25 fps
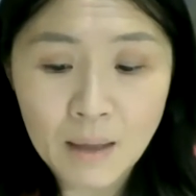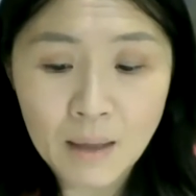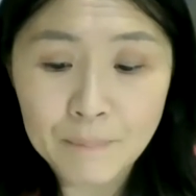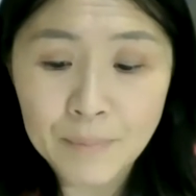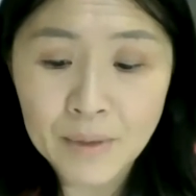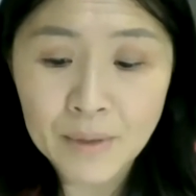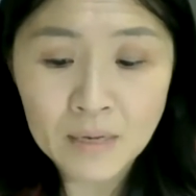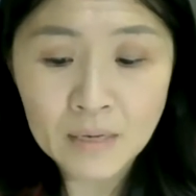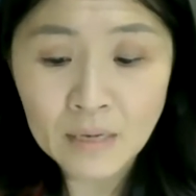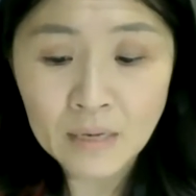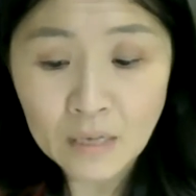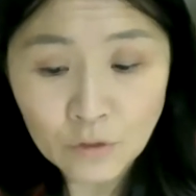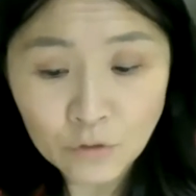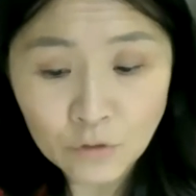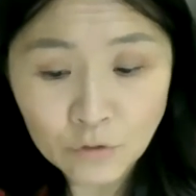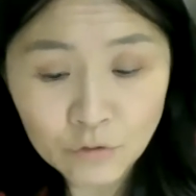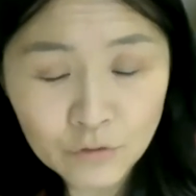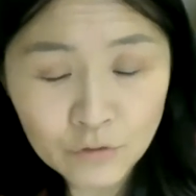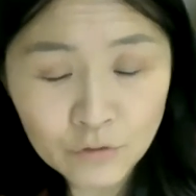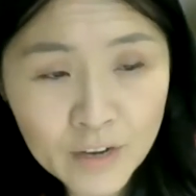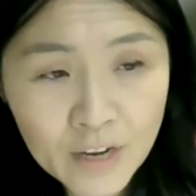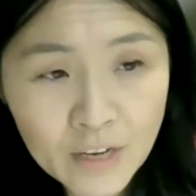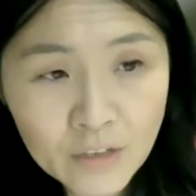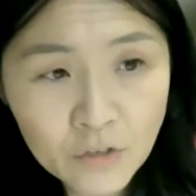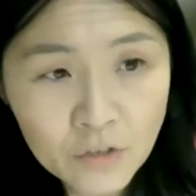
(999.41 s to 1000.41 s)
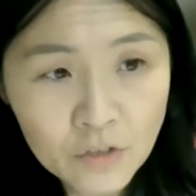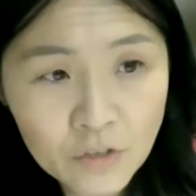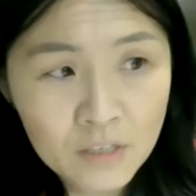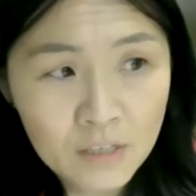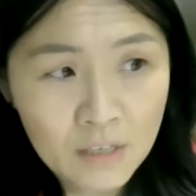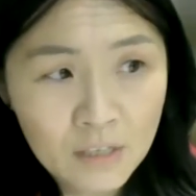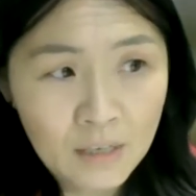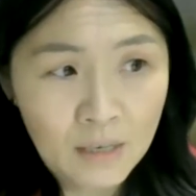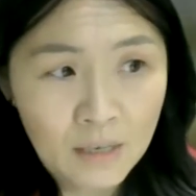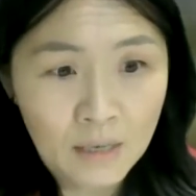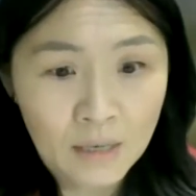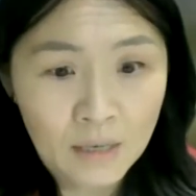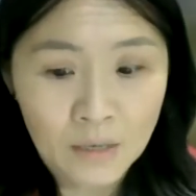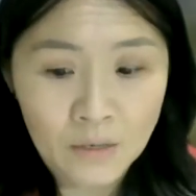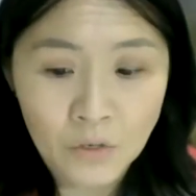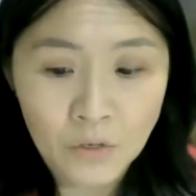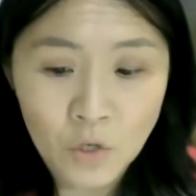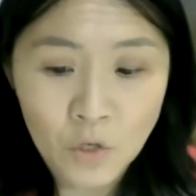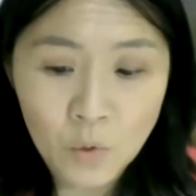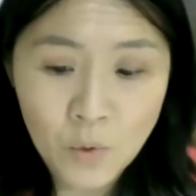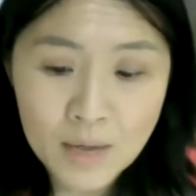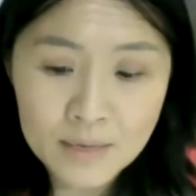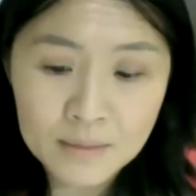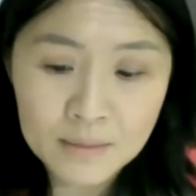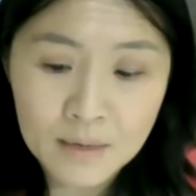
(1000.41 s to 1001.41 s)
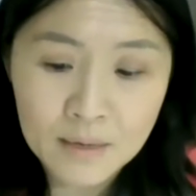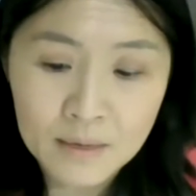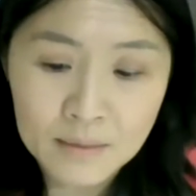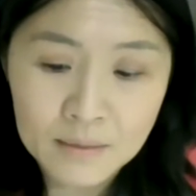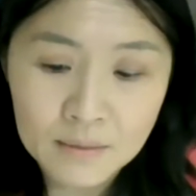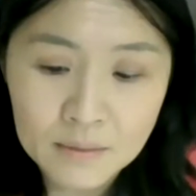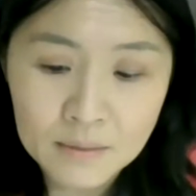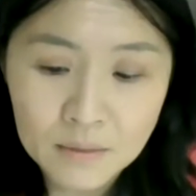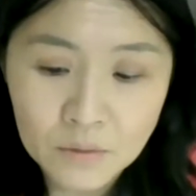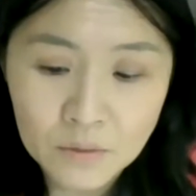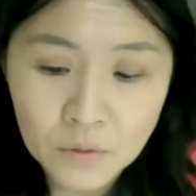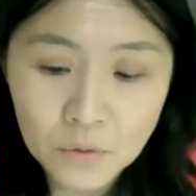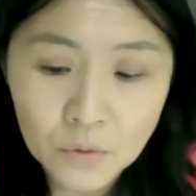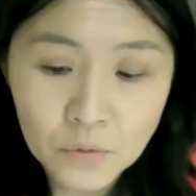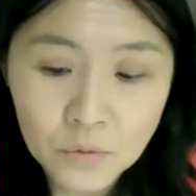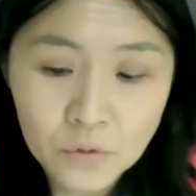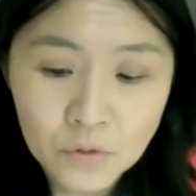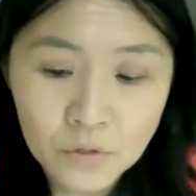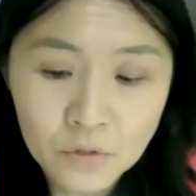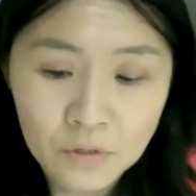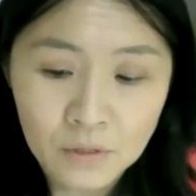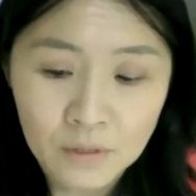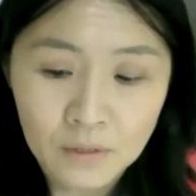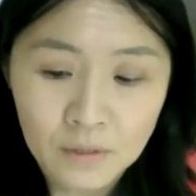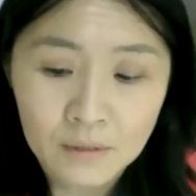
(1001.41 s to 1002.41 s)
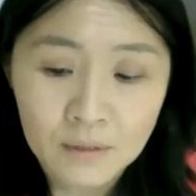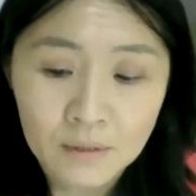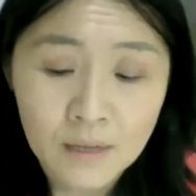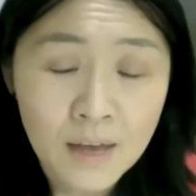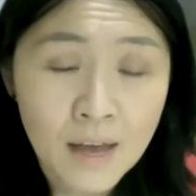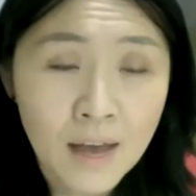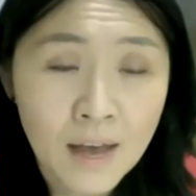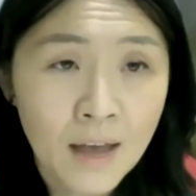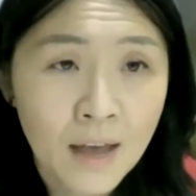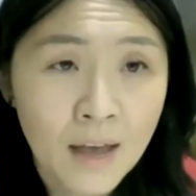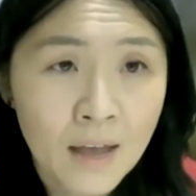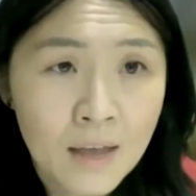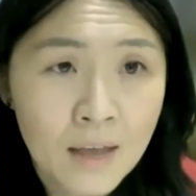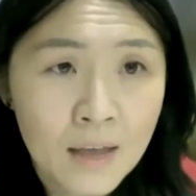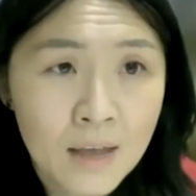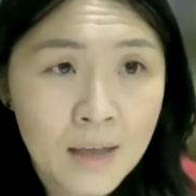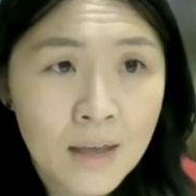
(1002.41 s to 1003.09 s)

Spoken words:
been entrenched in US constitutional law,